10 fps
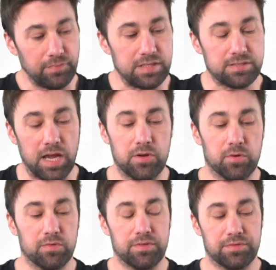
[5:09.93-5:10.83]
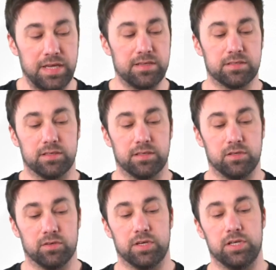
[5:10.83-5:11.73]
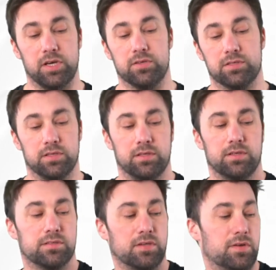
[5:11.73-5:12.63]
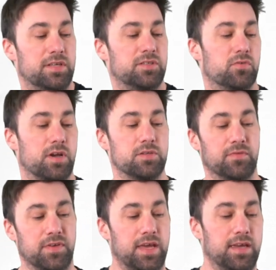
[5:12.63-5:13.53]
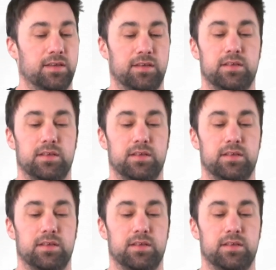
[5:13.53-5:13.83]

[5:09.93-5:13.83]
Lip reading: So things you're going to use. So this all goes with here.